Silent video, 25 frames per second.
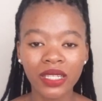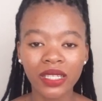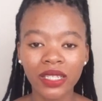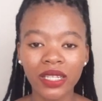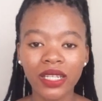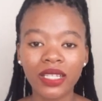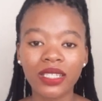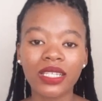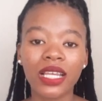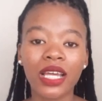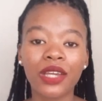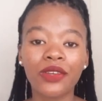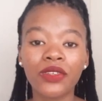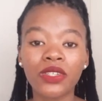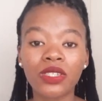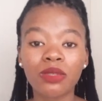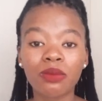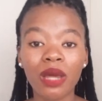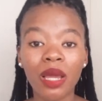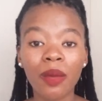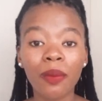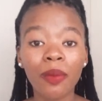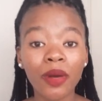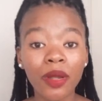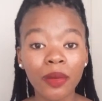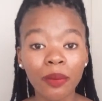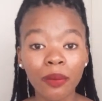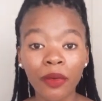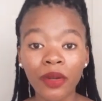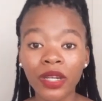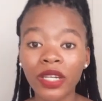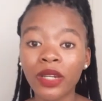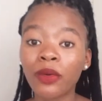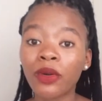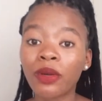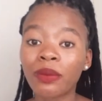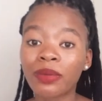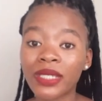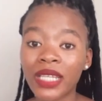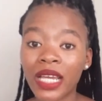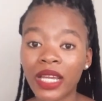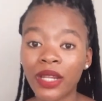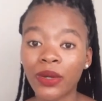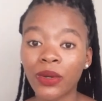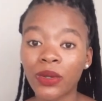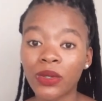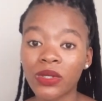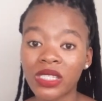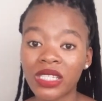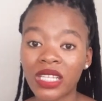Yes, I use my Podmoney
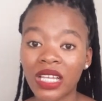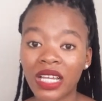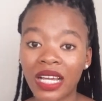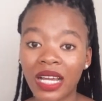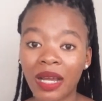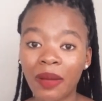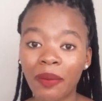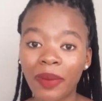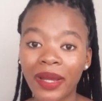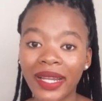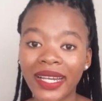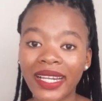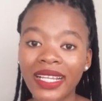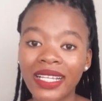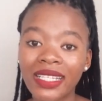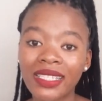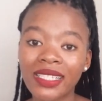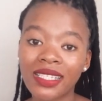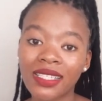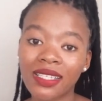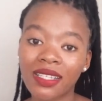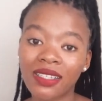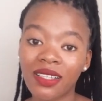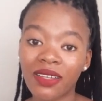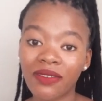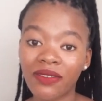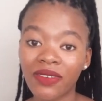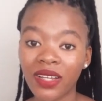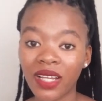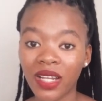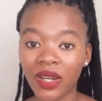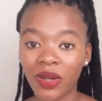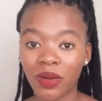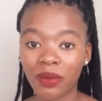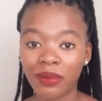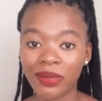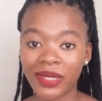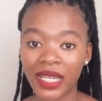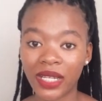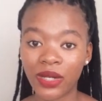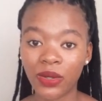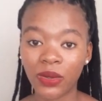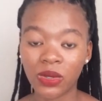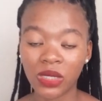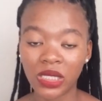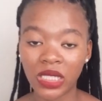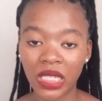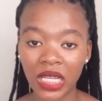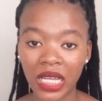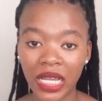website hosting company. It's a South African website
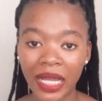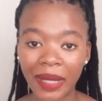hosting